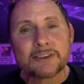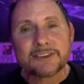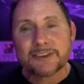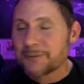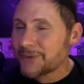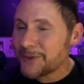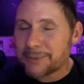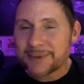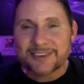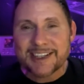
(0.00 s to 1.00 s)
So I'm super
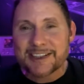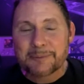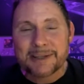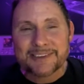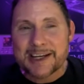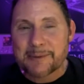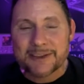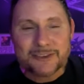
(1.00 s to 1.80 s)
excited about that, man.